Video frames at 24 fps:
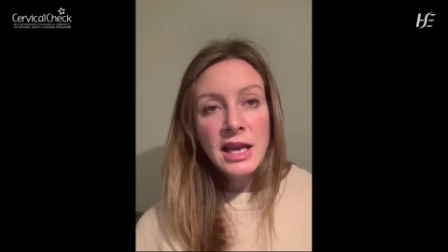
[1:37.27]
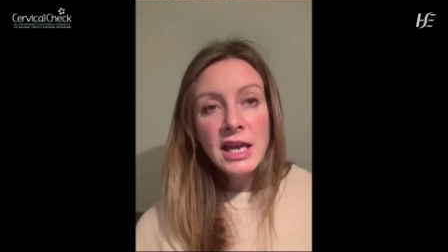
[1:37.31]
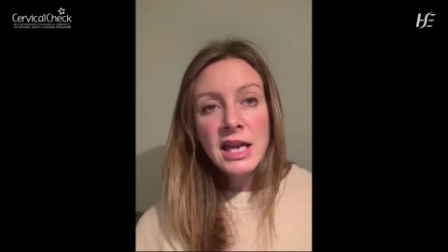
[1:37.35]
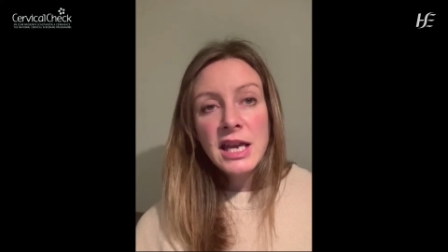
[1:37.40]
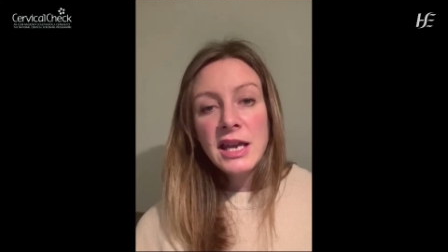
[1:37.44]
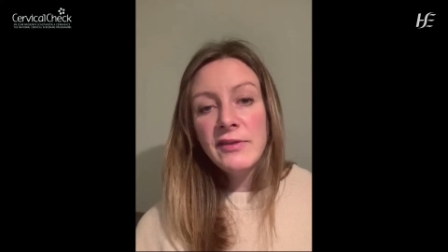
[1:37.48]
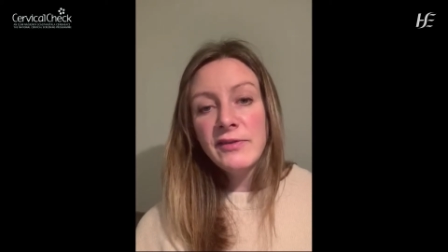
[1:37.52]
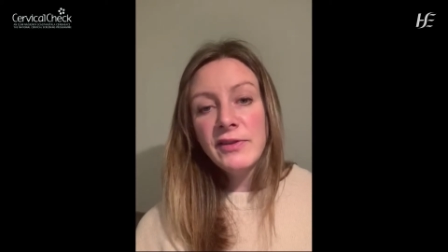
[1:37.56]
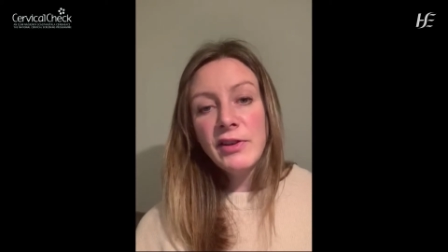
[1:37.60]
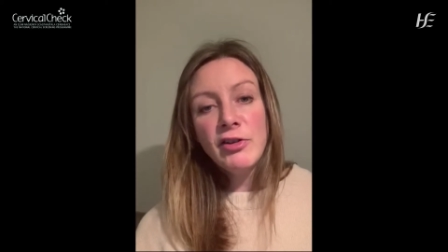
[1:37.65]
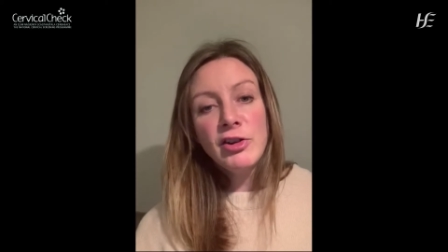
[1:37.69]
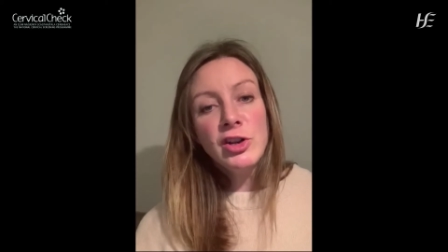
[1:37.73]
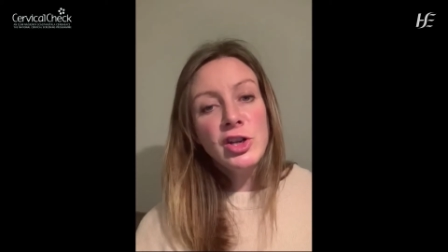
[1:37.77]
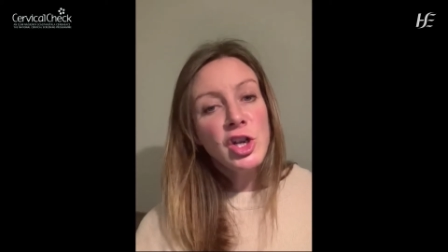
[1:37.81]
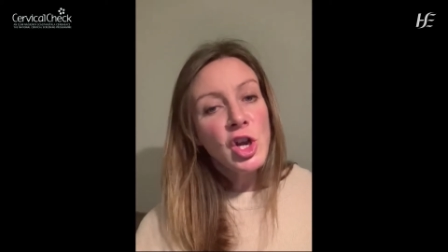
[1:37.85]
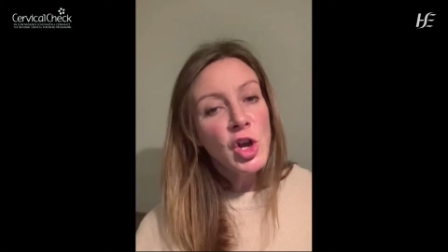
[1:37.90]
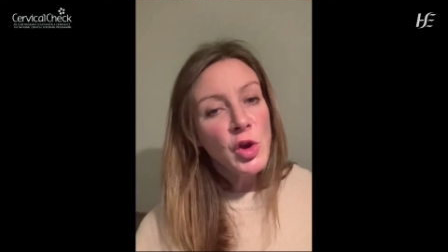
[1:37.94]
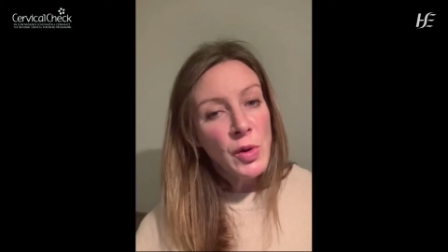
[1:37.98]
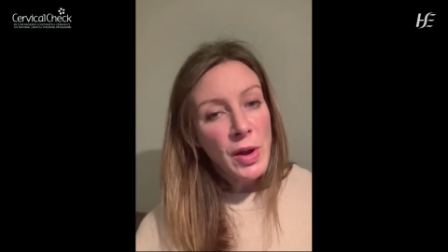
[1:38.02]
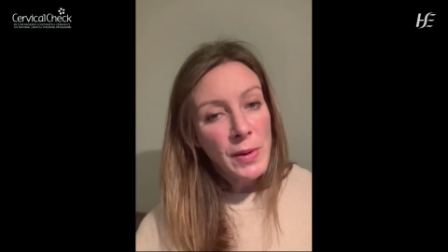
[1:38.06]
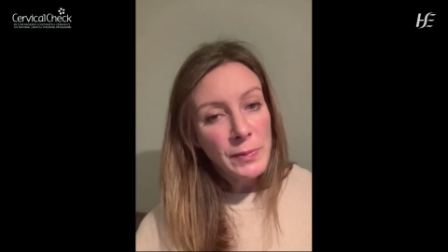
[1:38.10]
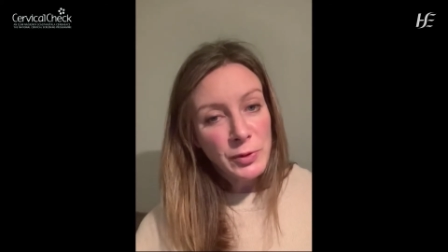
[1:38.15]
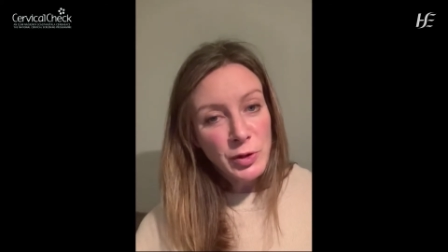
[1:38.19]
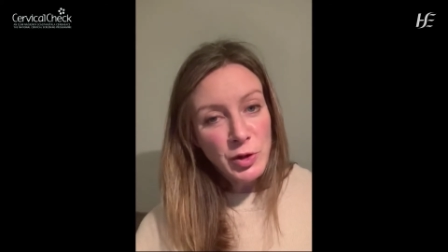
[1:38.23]
If there are
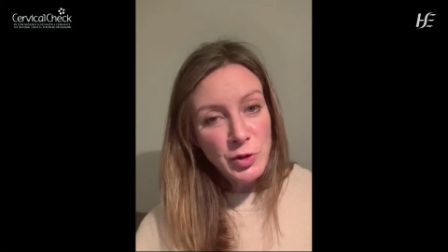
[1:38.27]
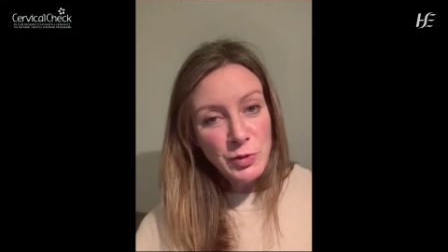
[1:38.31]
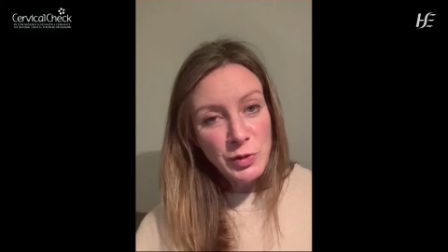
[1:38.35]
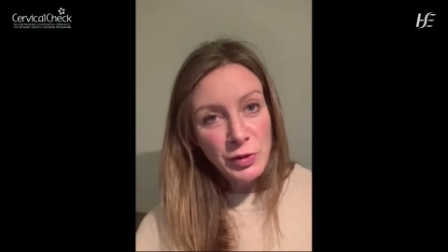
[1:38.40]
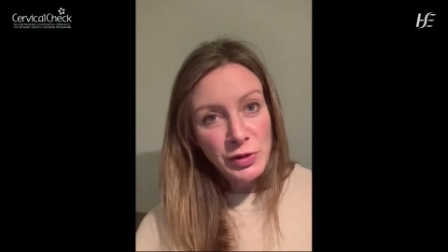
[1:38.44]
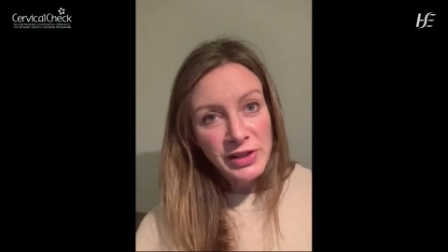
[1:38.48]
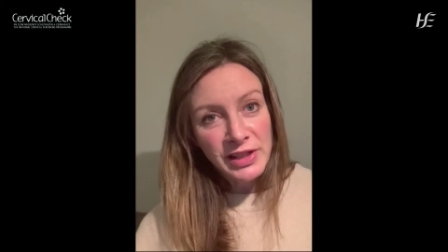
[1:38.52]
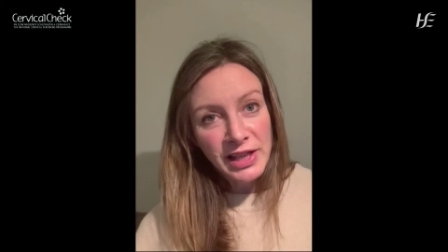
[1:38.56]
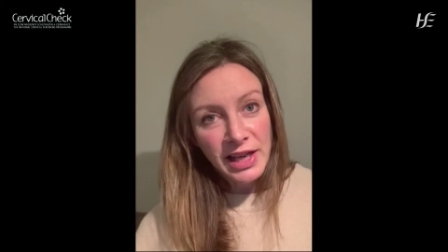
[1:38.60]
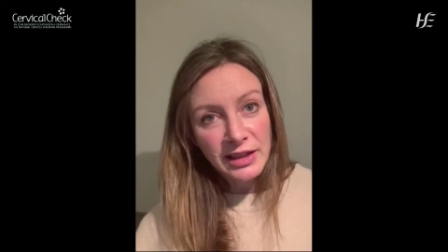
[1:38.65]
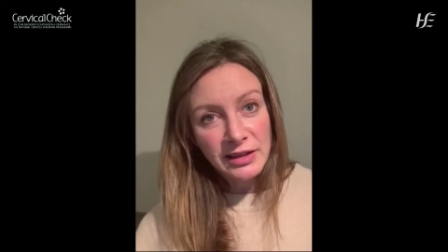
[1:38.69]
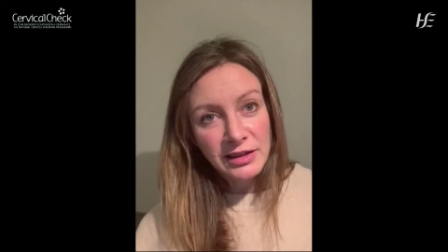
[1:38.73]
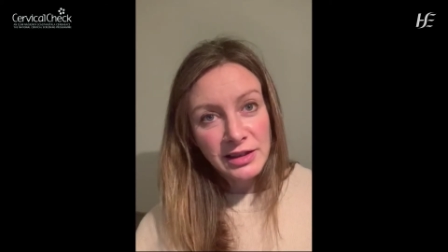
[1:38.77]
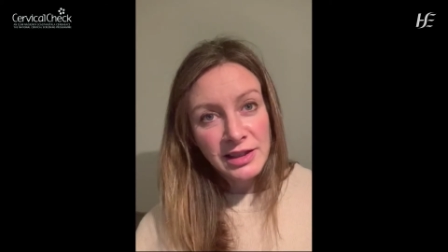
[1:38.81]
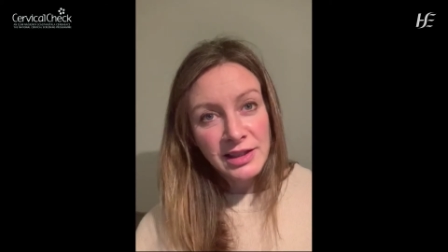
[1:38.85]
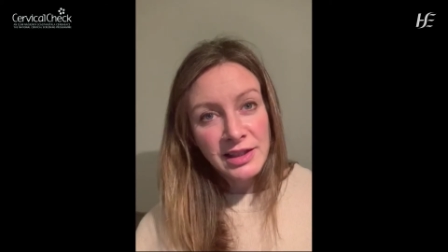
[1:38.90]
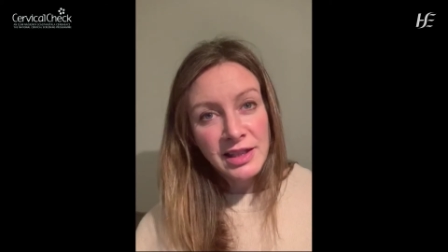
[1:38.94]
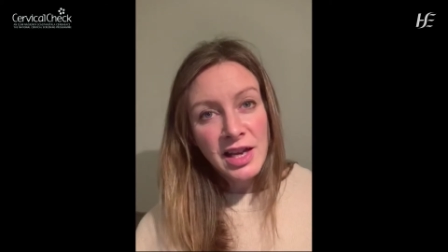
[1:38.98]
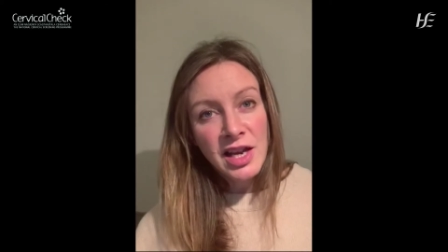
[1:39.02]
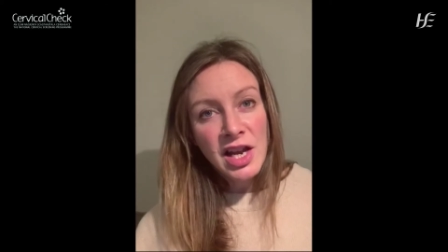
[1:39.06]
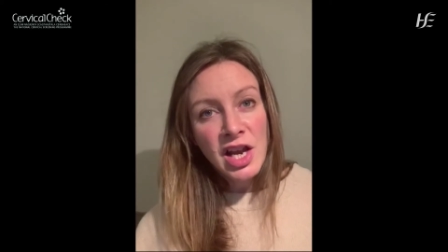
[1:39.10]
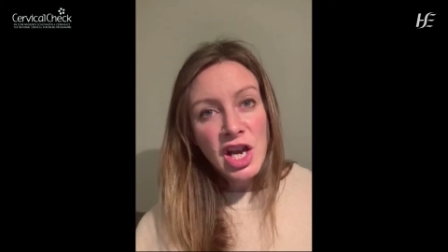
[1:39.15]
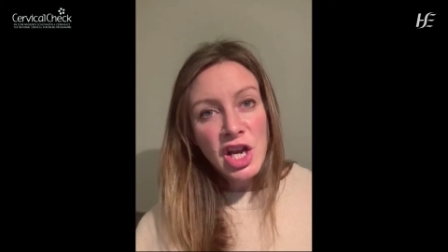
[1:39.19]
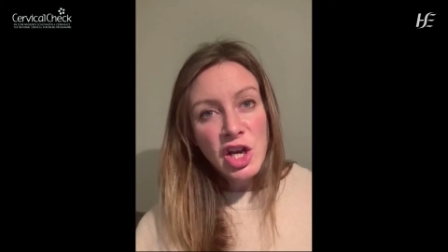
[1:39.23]
no abnormal cells,
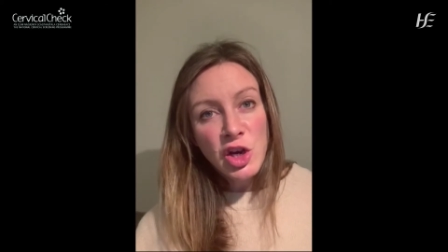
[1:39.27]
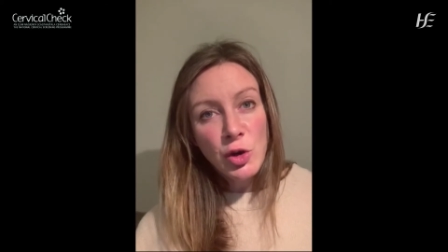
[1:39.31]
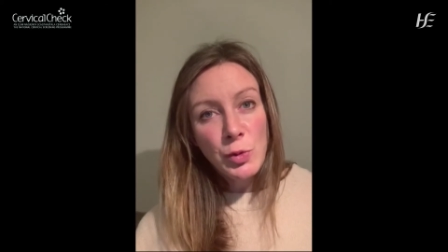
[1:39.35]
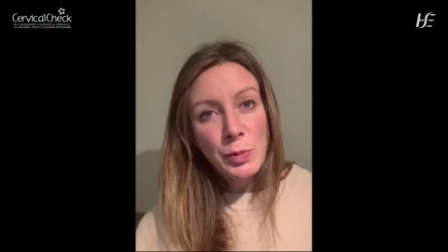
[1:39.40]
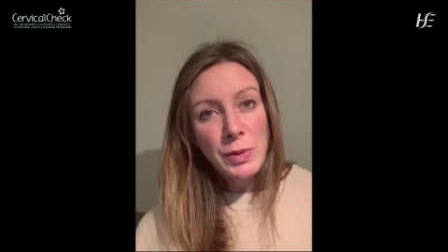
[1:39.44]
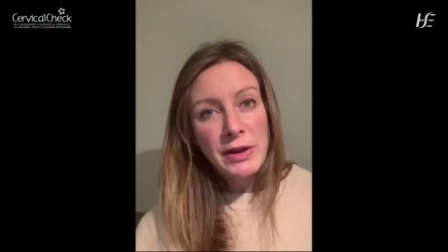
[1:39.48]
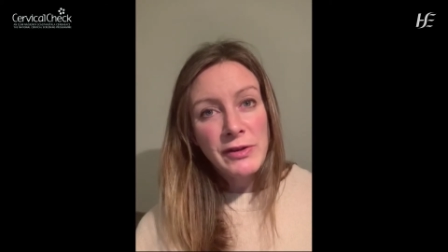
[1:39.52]
you'll be